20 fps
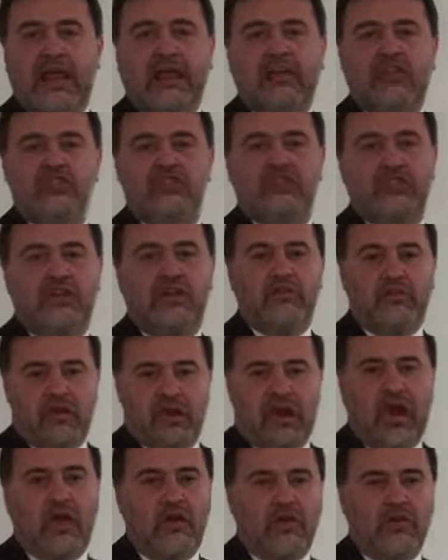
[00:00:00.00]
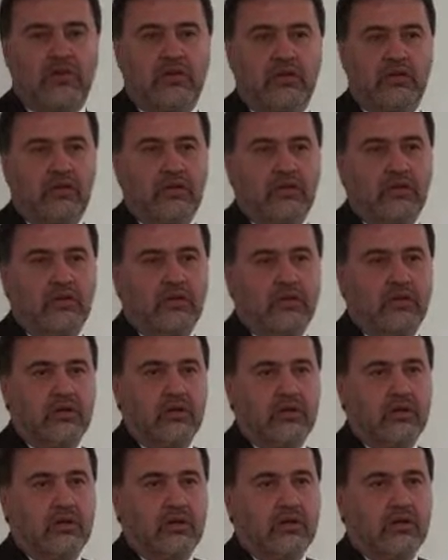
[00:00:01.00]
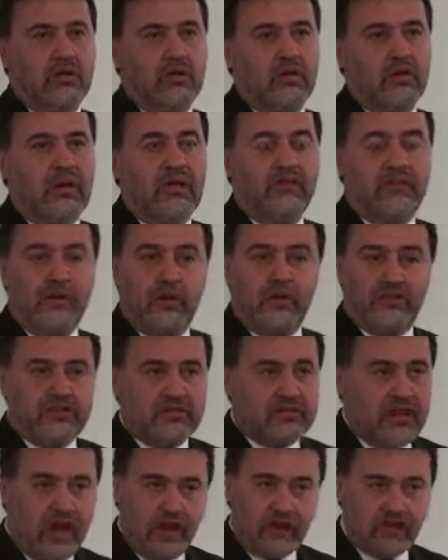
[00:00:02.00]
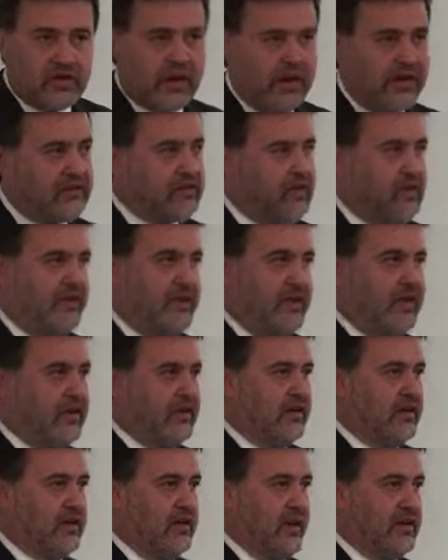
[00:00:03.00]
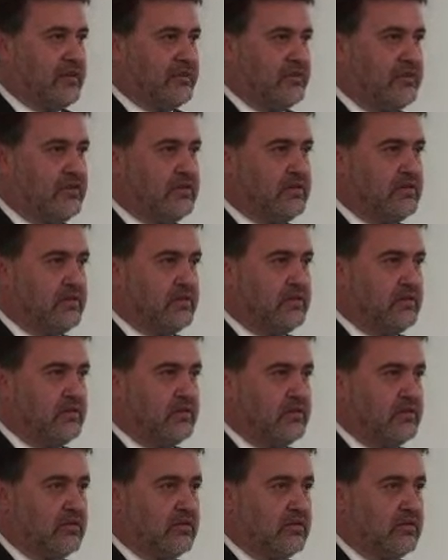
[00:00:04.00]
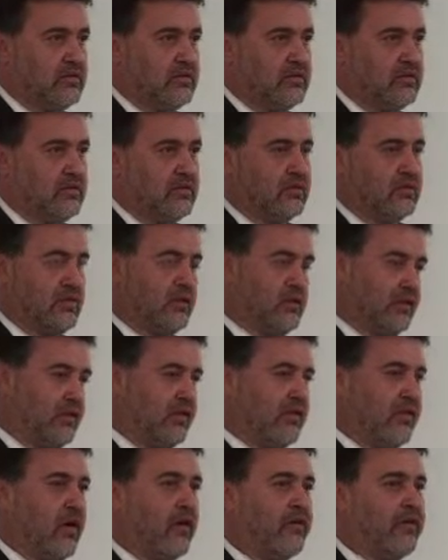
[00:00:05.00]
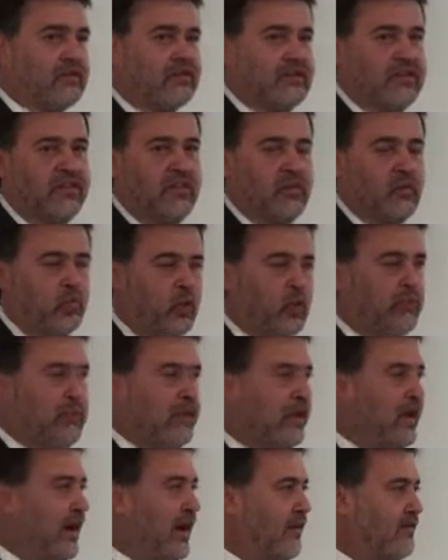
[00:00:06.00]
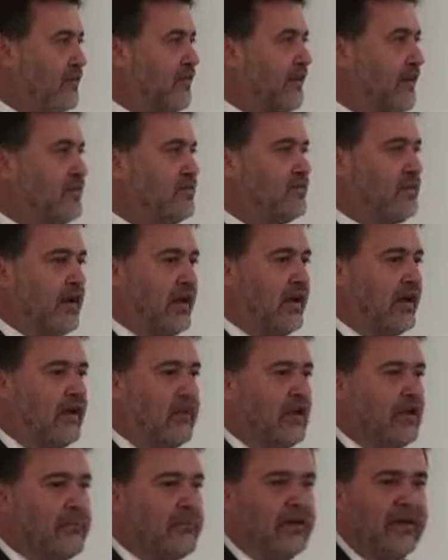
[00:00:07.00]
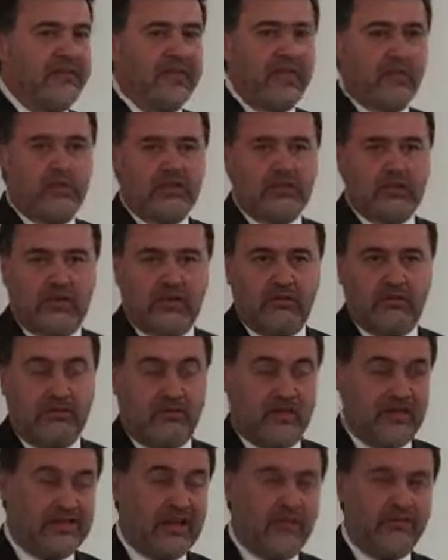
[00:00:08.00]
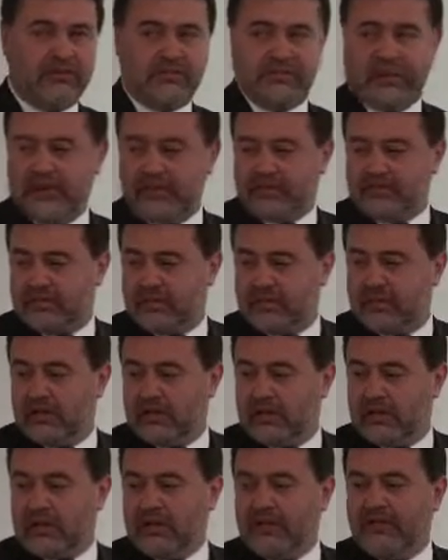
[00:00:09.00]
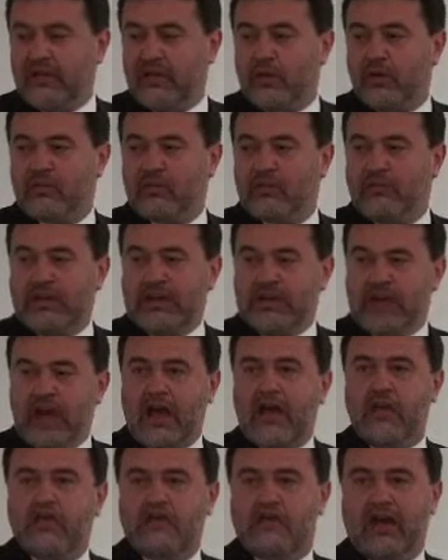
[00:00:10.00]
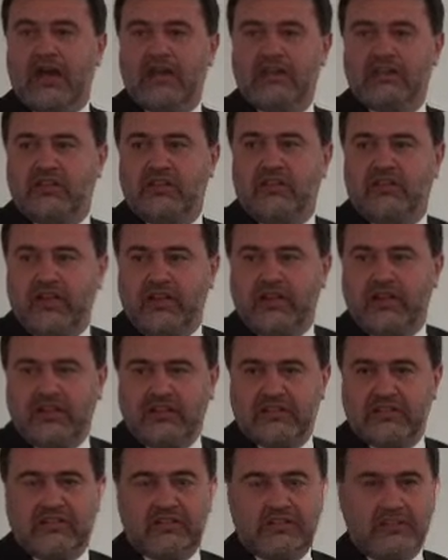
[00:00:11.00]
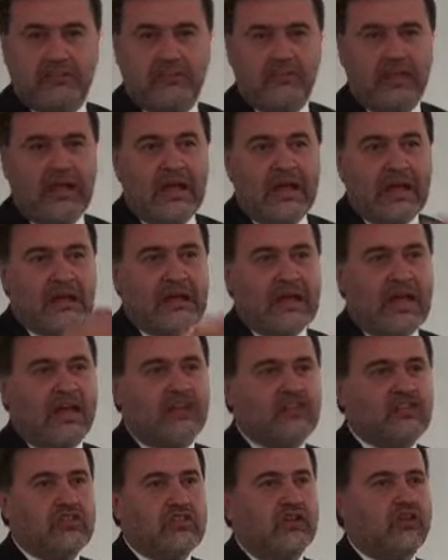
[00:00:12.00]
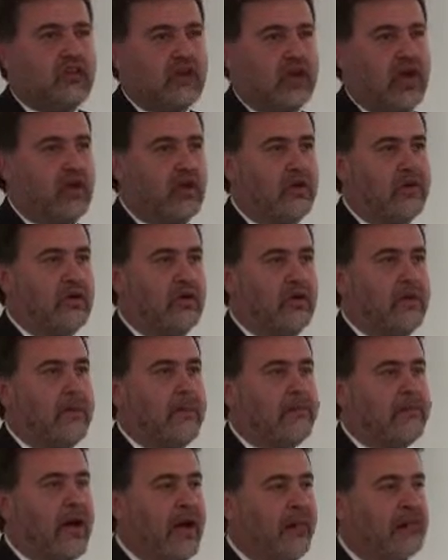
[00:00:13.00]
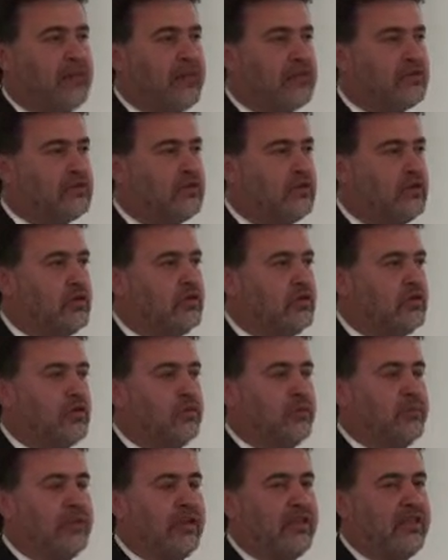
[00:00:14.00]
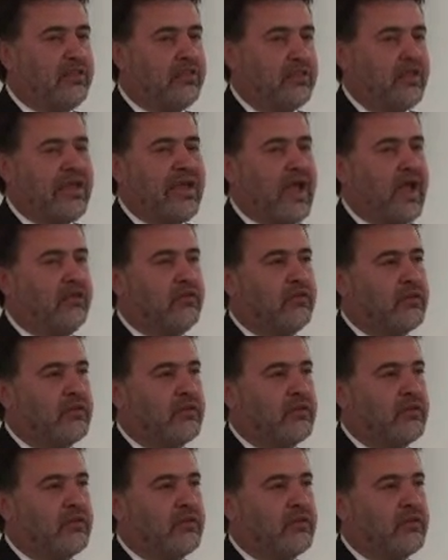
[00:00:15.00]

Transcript: Next year alone, if there is no change to the funding arrangements, and obviously there will be after yesterday, but if there were, for some states, if there were to be no change to the funding system, next year alone, public schools would be $390